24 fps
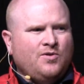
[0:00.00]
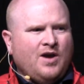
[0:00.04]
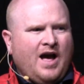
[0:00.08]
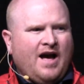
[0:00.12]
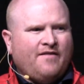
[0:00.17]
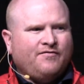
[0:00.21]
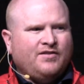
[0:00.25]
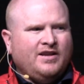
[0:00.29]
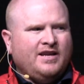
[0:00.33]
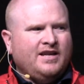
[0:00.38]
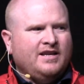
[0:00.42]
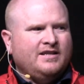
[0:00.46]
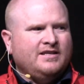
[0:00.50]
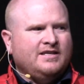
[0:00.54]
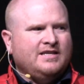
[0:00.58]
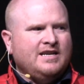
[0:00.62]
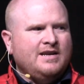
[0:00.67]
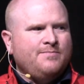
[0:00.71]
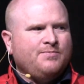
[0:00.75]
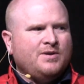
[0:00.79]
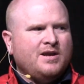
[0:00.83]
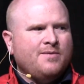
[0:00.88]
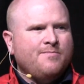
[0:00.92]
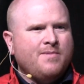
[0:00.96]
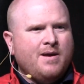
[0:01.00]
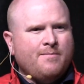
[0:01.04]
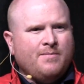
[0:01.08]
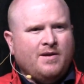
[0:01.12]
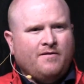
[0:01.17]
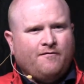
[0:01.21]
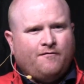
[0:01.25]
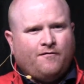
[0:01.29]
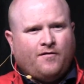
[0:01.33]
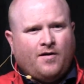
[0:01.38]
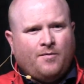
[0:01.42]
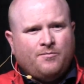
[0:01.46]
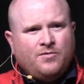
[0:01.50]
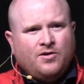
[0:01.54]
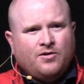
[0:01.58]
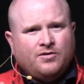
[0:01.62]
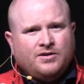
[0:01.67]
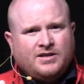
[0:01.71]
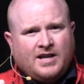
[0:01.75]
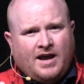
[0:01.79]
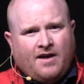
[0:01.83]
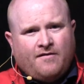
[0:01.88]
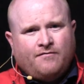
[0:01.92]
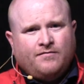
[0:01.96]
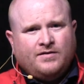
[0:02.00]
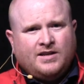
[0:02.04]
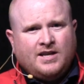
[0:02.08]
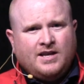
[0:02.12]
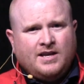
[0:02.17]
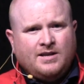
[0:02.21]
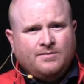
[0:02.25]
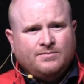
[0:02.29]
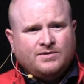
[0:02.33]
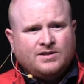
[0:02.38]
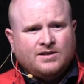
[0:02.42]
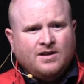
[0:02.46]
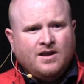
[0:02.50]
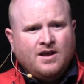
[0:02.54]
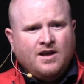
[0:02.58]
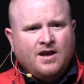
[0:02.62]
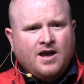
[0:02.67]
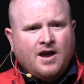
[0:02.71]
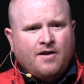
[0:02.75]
You have to get deep commitment from your dev teams